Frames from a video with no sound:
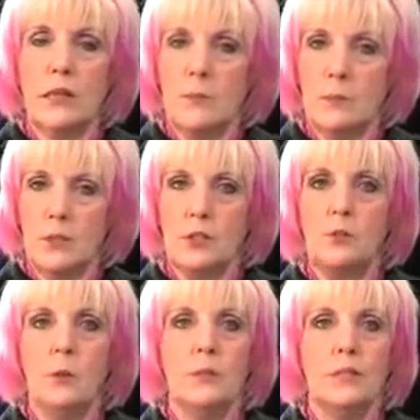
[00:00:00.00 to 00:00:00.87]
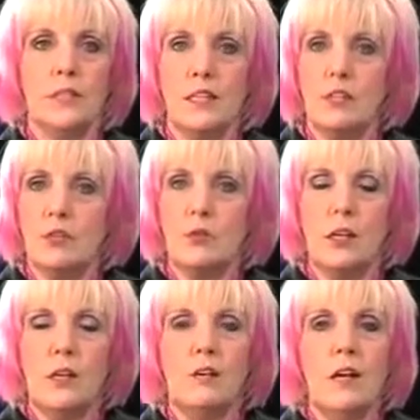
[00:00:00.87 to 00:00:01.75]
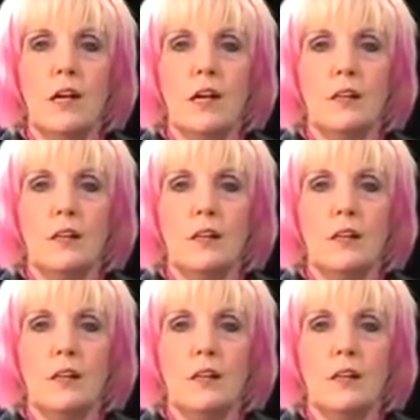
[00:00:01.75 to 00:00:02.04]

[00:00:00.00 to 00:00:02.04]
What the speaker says: They come pick you up and take you there.